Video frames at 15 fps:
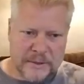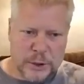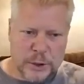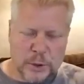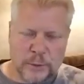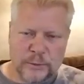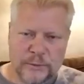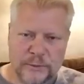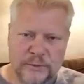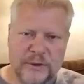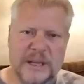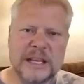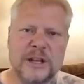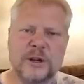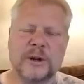you
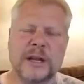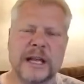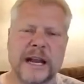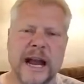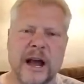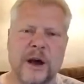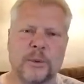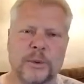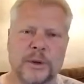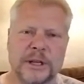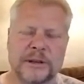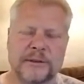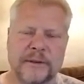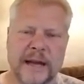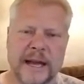figure it out
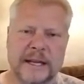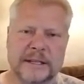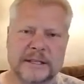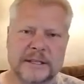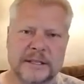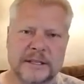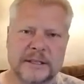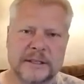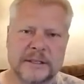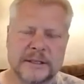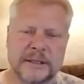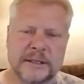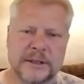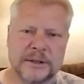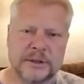really fast.
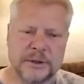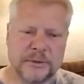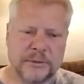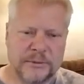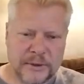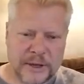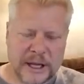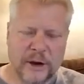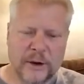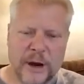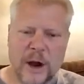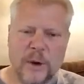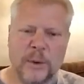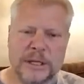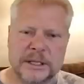You figure
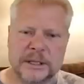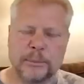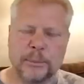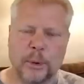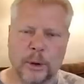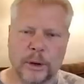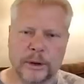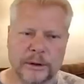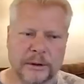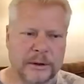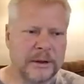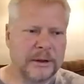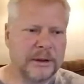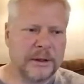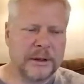out what's important.
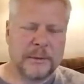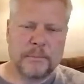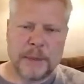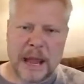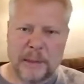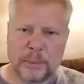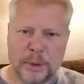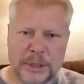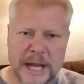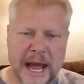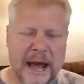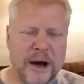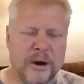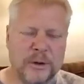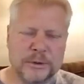Paper
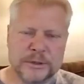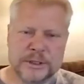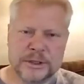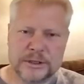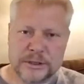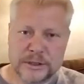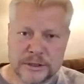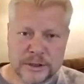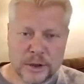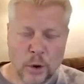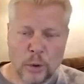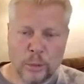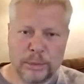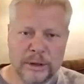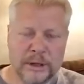towels,
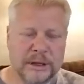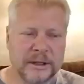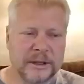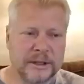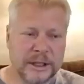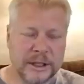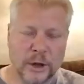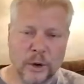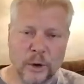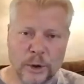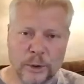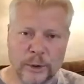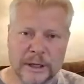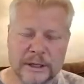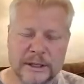soap,
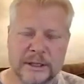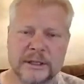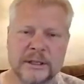deodorant.